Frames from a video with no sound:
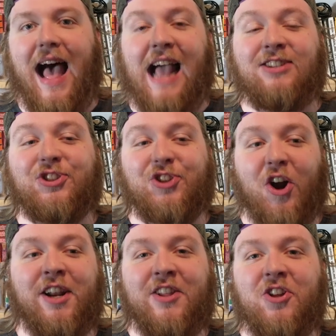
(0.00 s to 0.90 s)
I
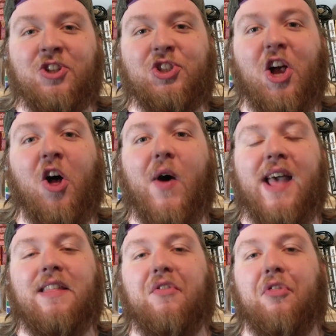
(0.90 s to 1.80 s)
started the show,
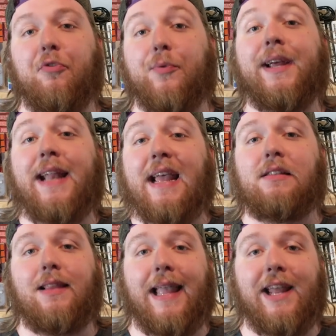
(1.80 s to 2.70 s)
and then 3
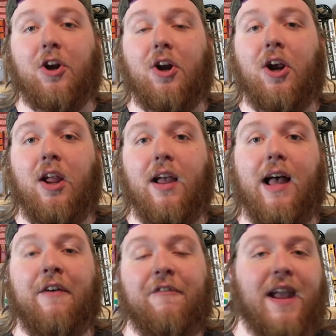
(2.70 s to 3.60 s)
days later,
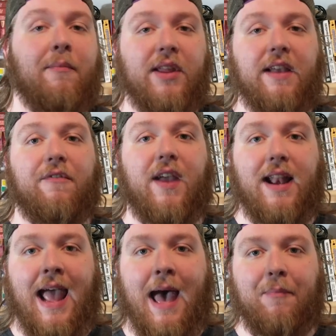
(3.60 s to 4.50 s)
a family
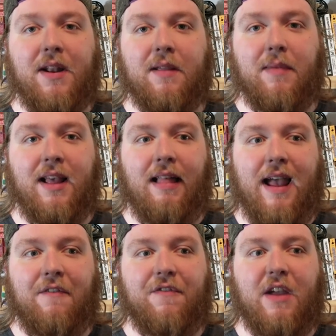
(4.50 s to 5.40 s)
event happened in my
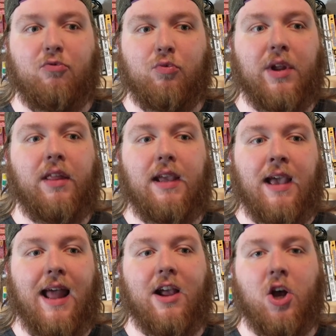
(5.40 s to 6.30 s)
life that really
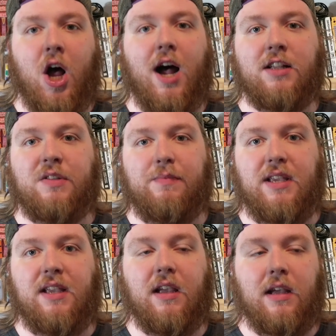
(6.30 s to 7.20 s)
kind of caused
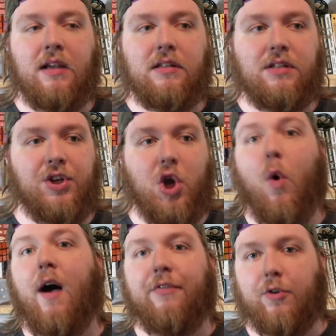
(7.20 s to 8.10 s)
me to
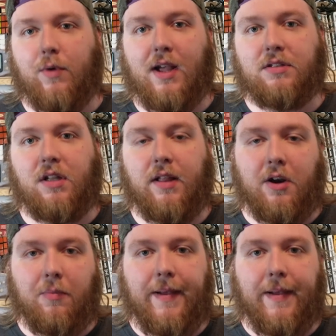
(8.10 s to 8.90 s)
go off the rails a little